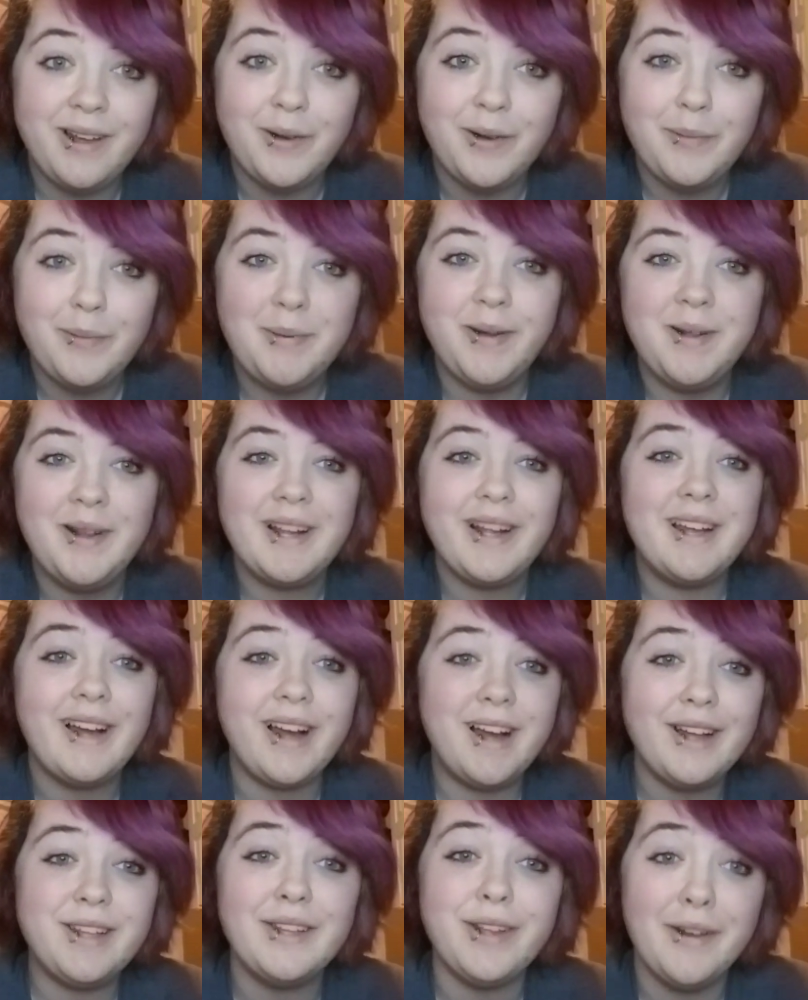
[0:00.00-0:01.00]
help,
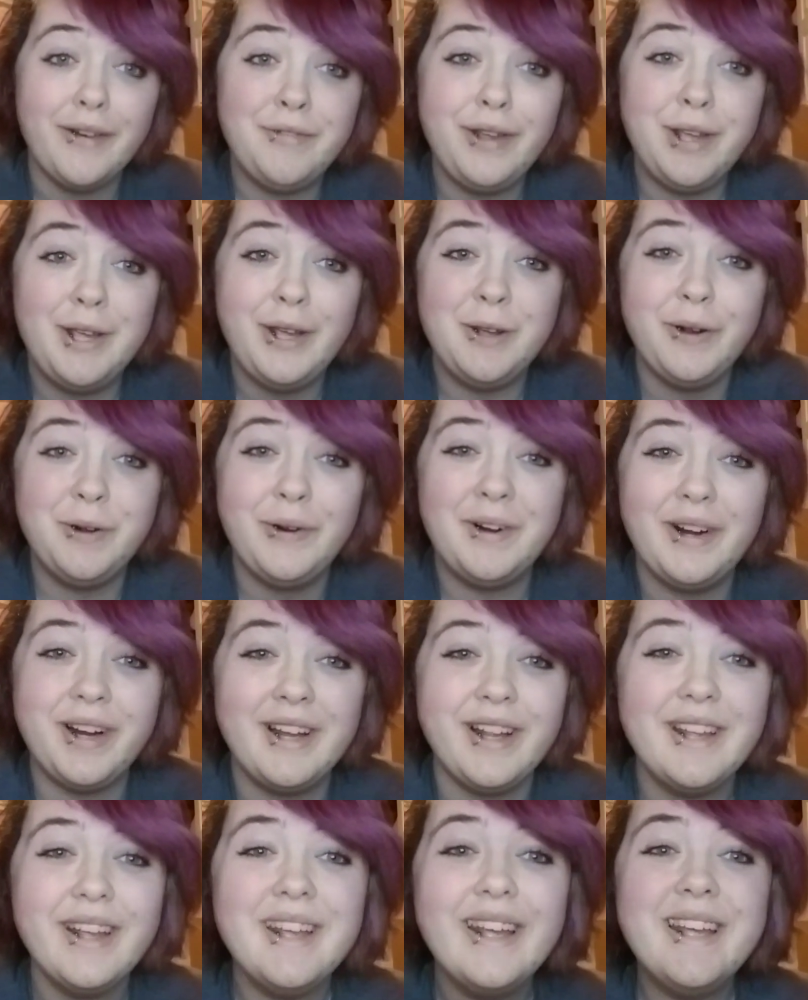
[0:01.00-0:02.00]
God love you,
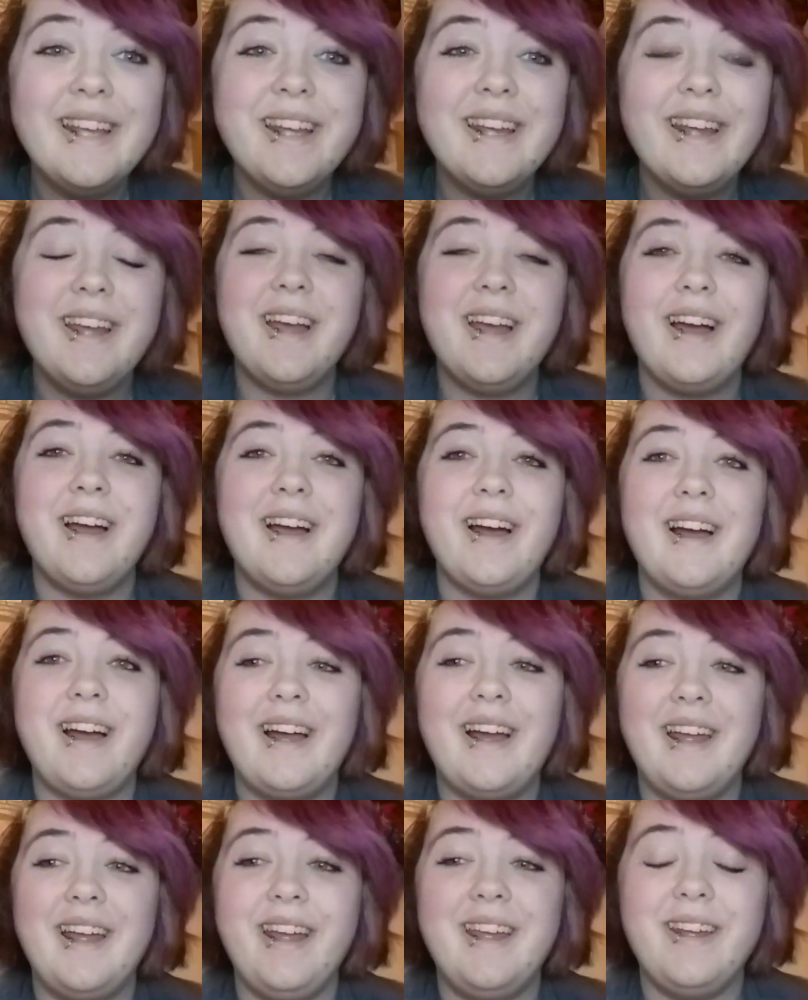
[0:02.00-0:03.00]

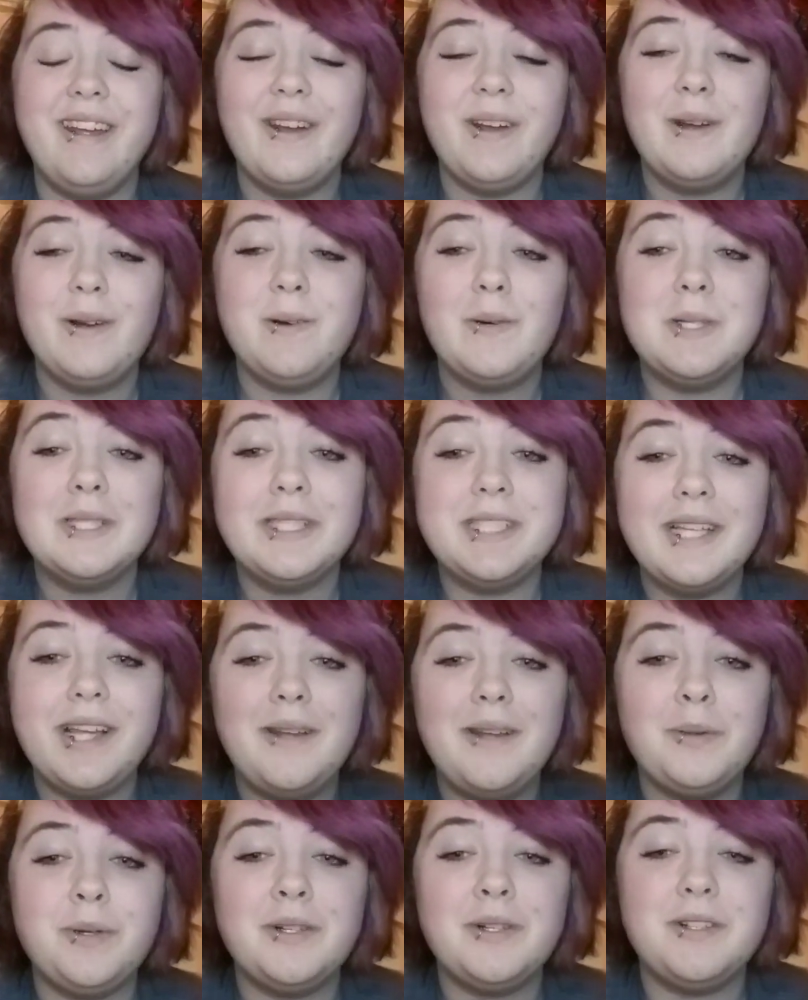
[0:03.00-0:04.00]
I was
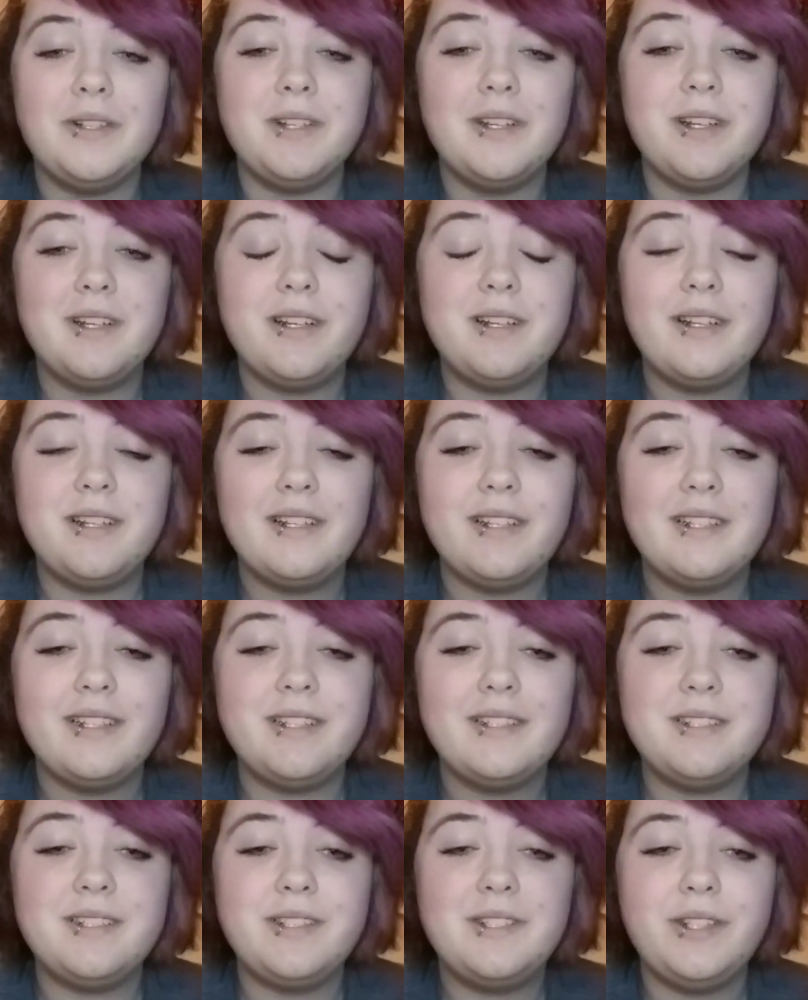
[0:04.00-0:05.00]
able
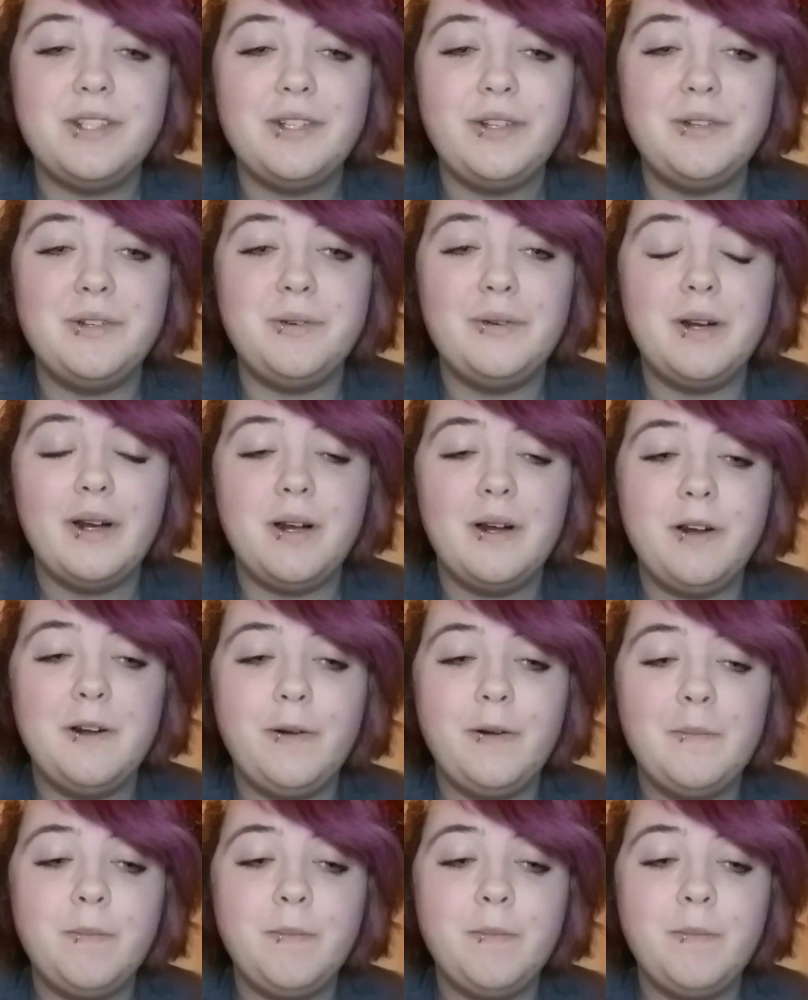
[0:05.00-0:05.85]
to